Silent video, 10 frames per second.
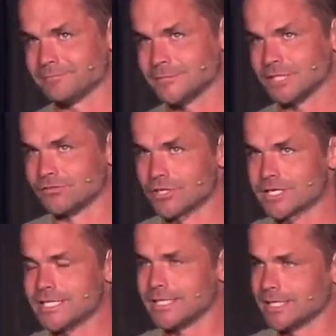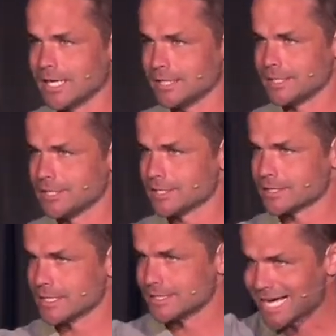Because verse 18 and 19 just
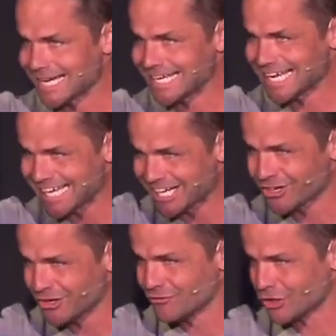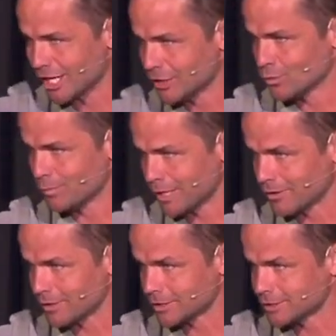says, not a hair of your head will
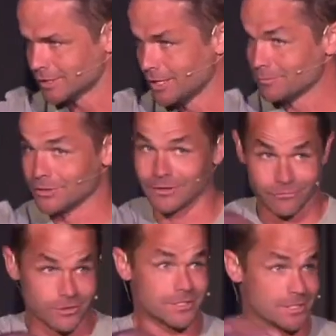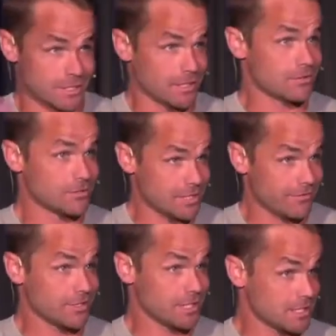perish. But then verses 10 through
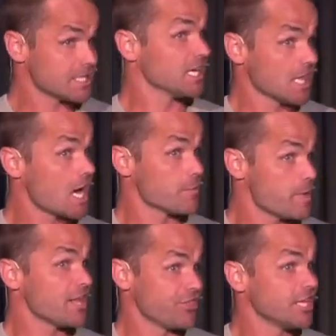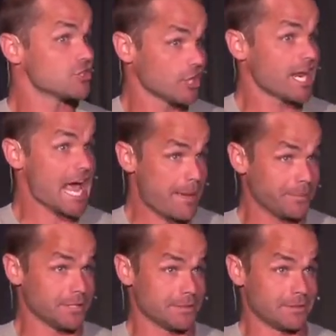17 say a lot of bad things are going to
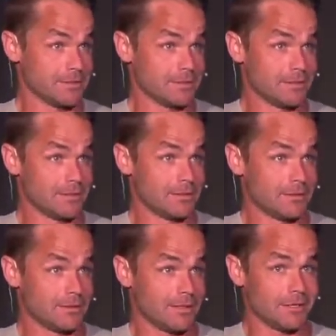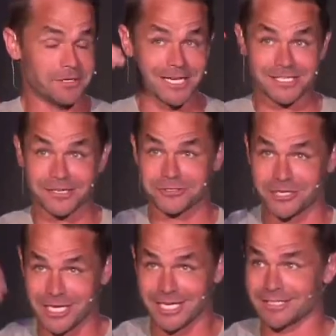happen. As I was
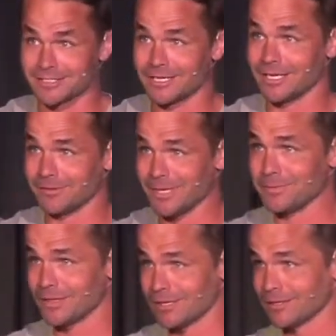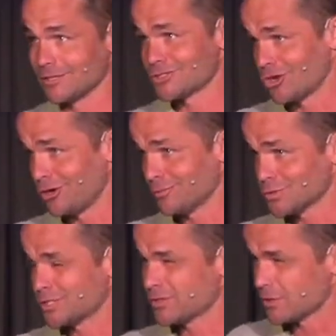reading it and studying it, it made me think of the Psalms,
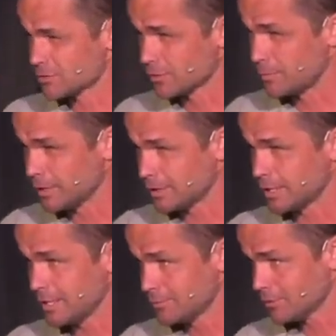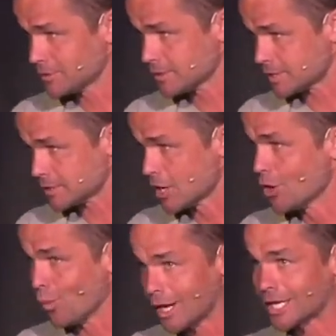which is also repeated in Hebrews. It says,
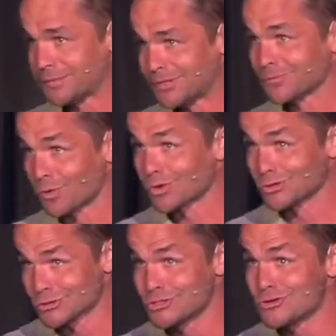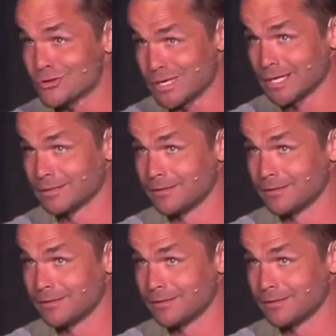what can mere mortals do to me?